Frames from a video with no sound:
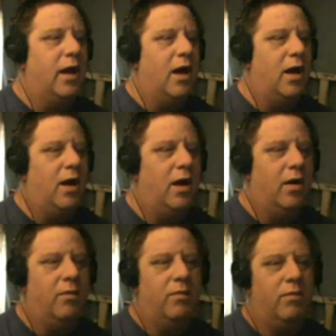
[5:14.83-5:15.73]

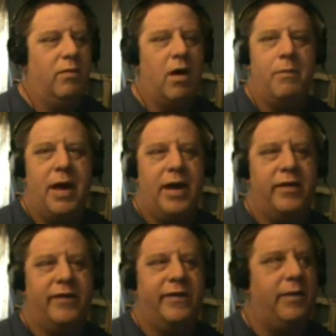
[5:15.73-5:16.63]
A
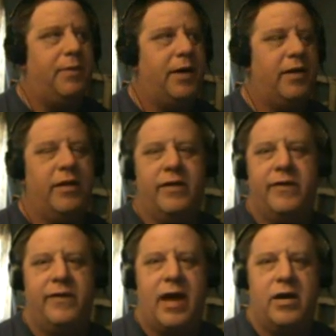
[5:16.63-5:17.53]
bed to sleep in.
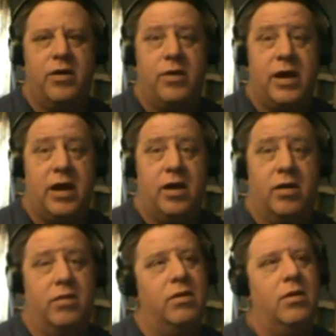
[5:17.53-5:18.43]
This is how you
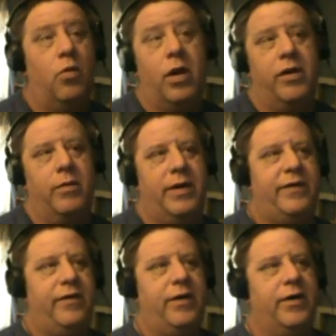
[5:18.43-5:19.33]
heal. One of the
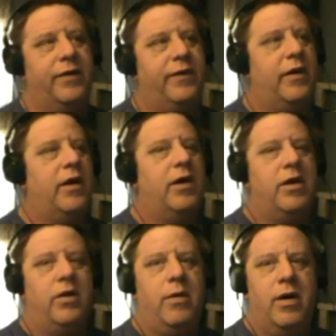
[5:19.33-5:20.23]
ways you heal.
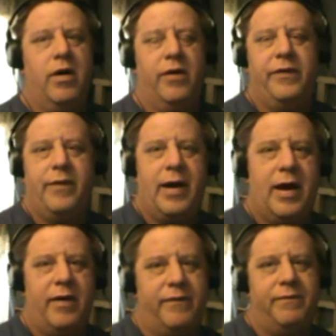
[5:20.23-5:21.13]
You also
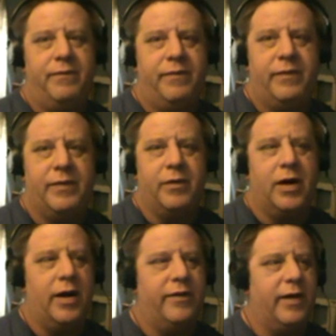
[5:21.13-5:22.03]
have
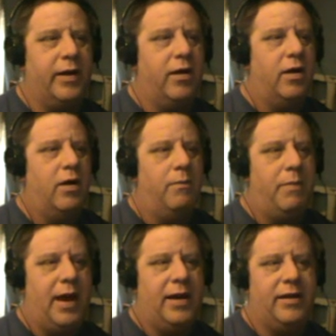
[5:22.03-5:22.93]
different kinds of like
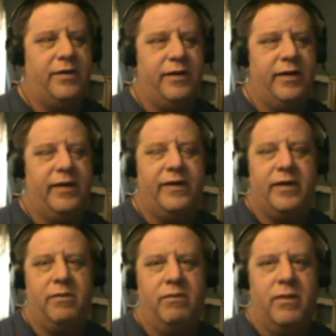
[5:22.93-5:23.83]

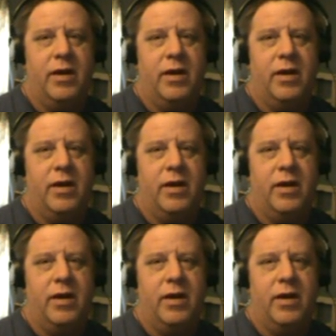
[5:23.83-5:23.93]
bandages and